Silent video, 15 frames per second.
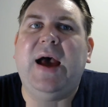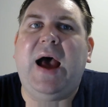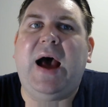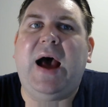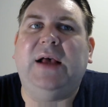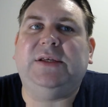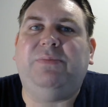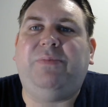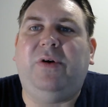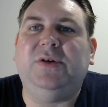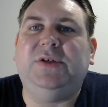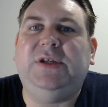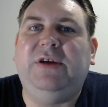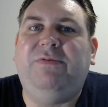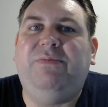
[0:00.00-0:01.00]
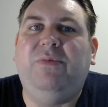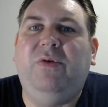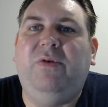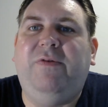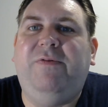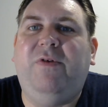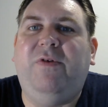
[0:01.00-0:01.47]
as a positive
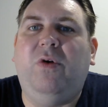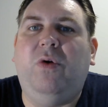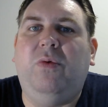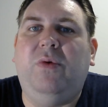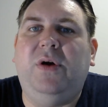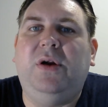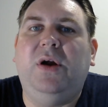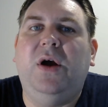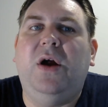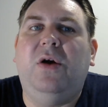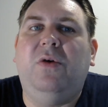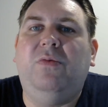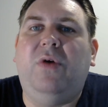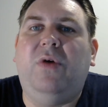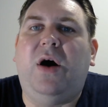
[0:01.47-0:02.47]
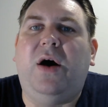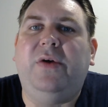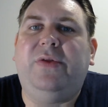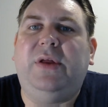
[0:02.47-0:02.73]
move forward rather